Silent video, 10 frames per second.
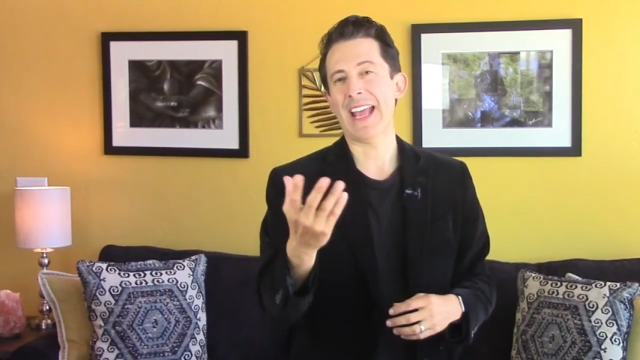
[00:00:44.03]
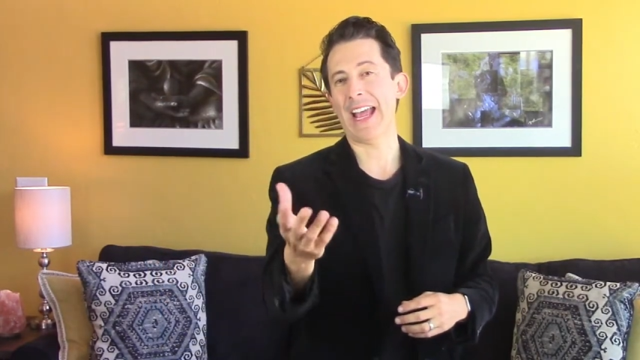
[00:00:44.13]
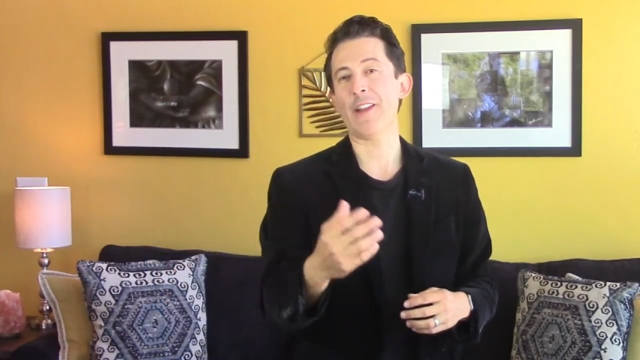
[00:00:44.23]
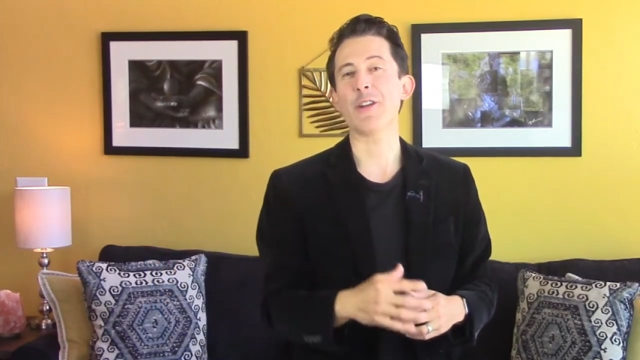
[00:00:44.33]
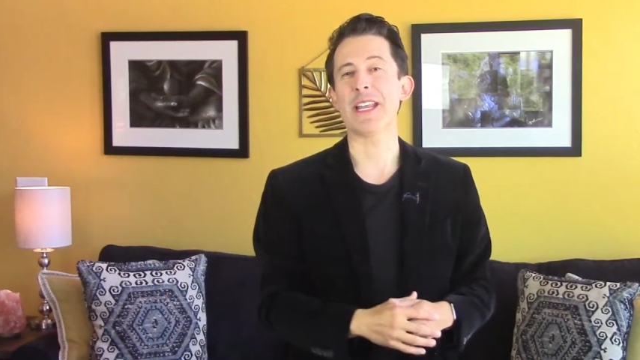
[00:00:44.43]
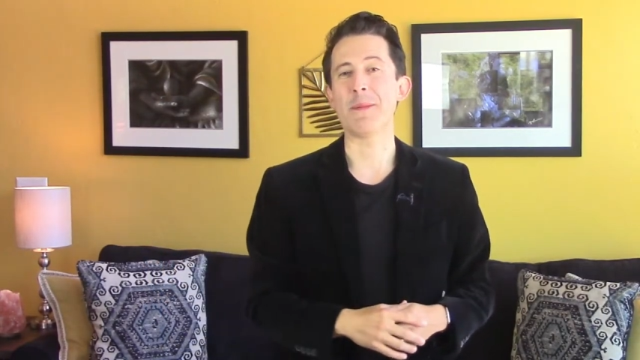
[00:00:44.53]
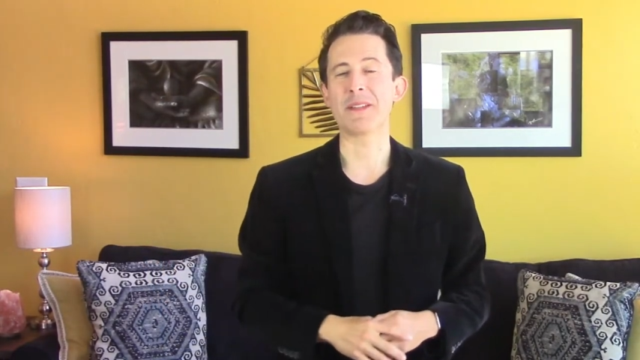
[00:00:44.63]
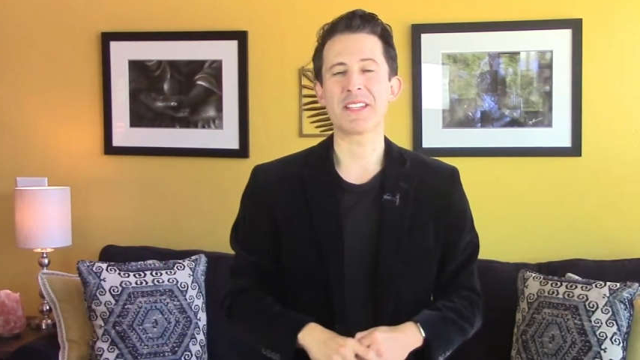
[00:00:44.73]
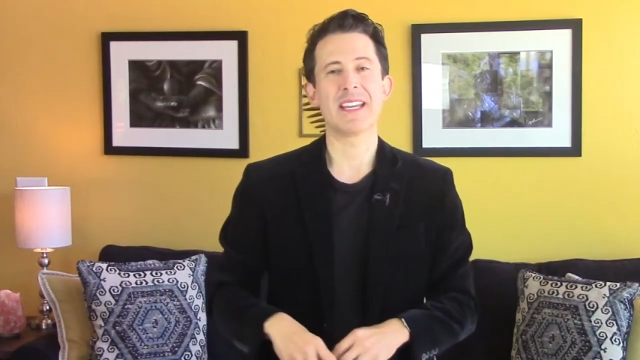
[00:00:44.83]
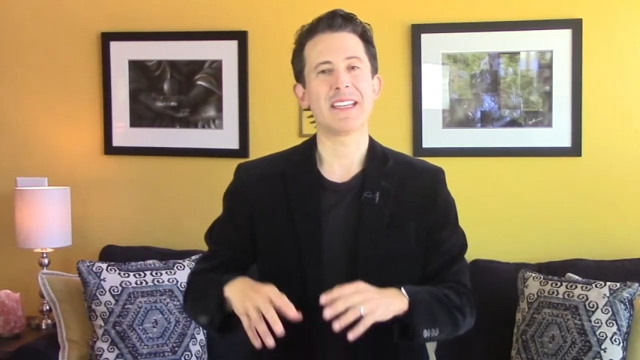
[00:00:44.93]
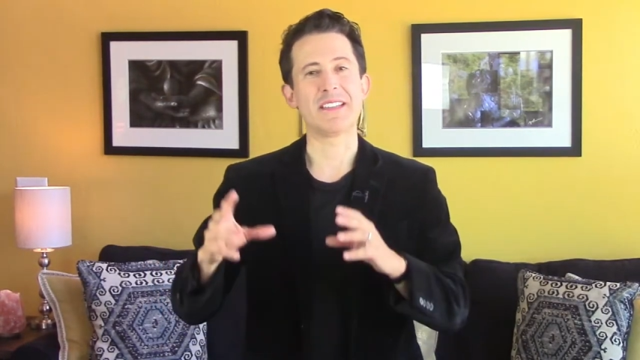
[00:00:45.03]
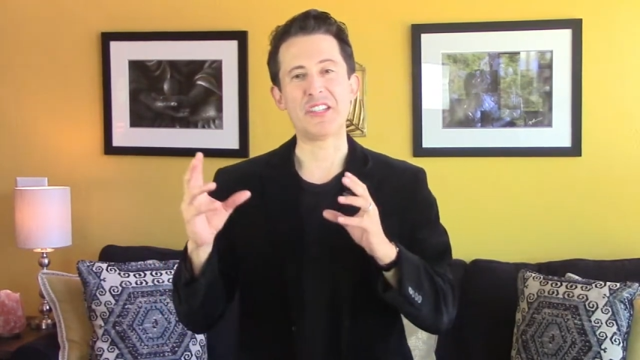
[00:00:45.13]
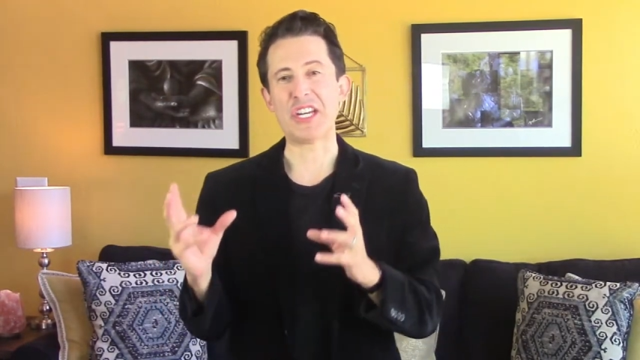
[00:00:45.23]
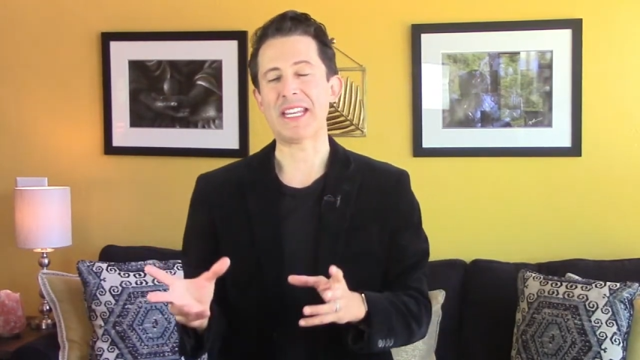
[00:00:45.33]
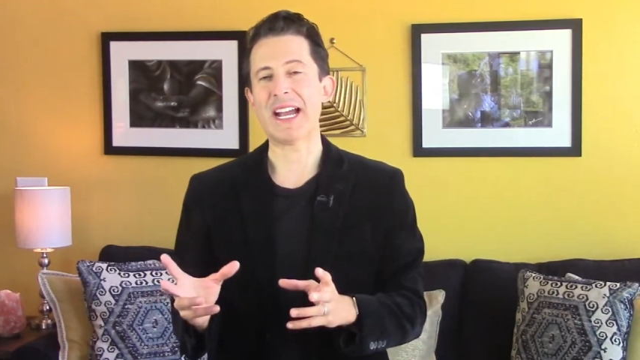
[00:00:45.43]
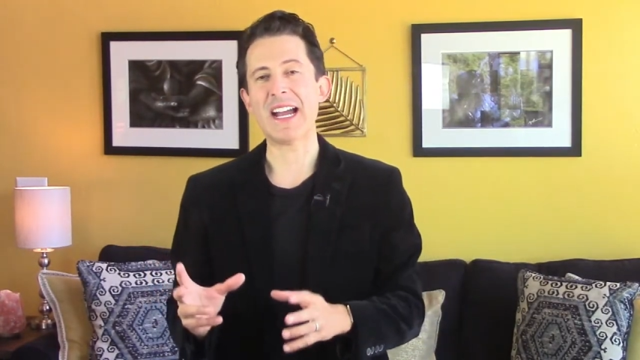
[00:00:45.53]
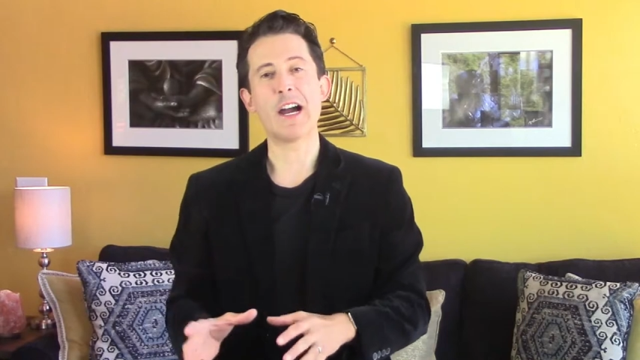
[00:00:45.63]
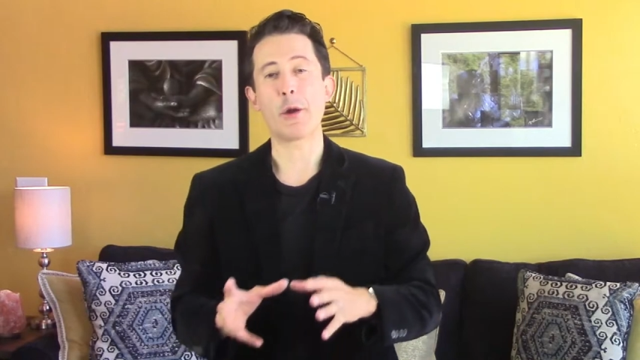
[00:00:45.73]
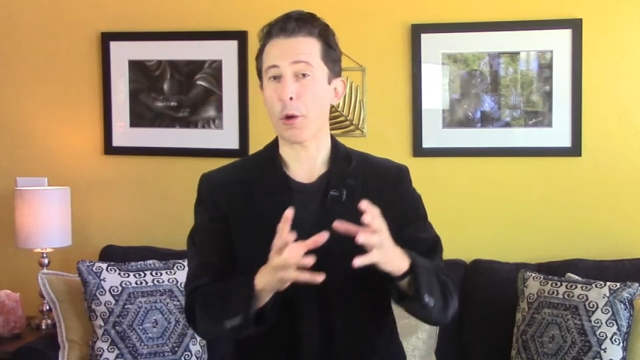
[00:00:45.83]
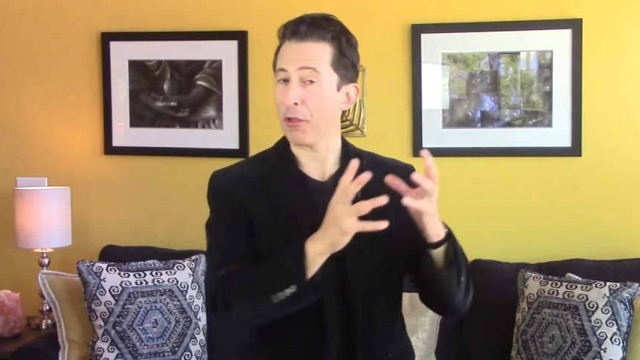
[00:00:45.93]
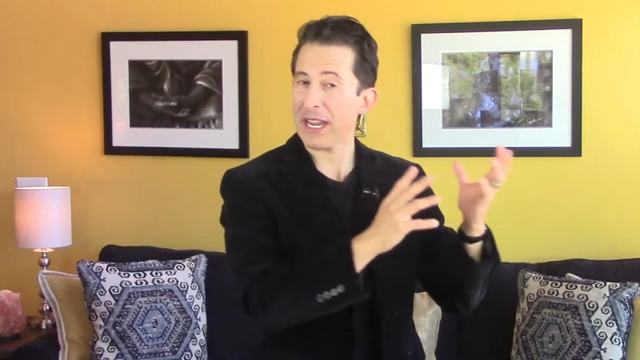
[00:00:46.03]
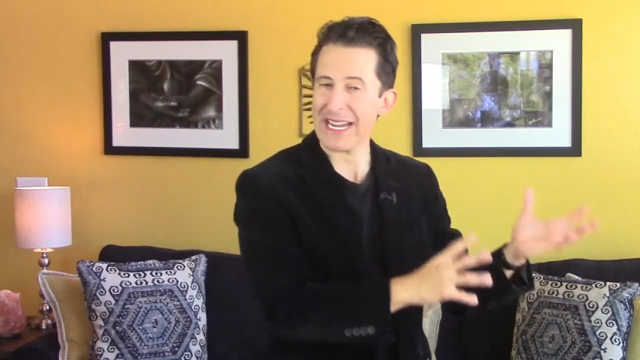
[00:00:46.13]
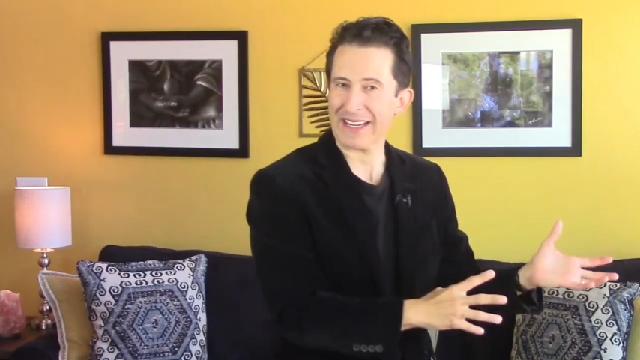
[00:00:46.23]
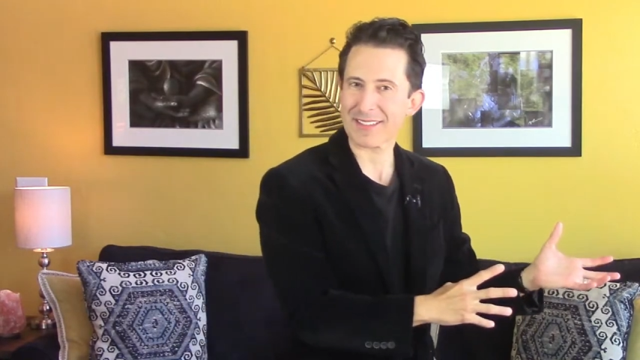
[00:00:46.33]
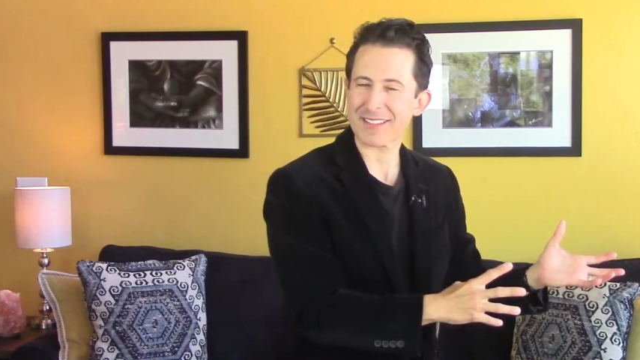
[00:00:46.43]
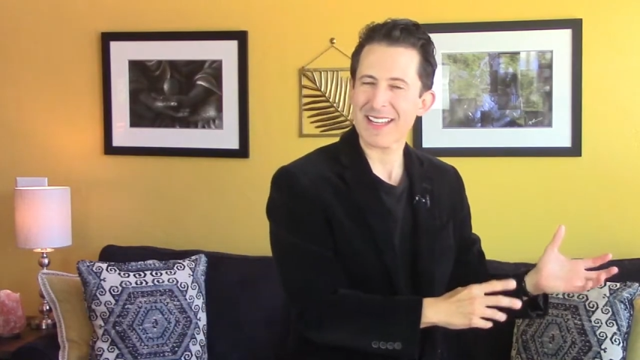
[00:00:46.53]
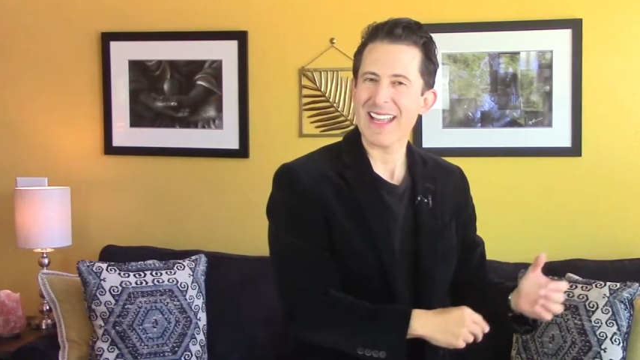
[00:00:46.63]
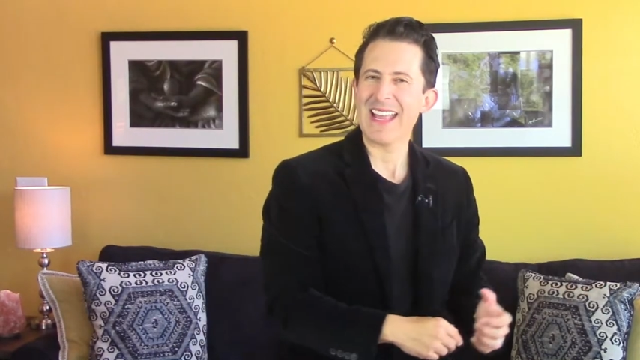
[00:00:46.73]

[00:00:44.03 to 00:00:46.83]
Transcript: and her name is Gina Rodriguez.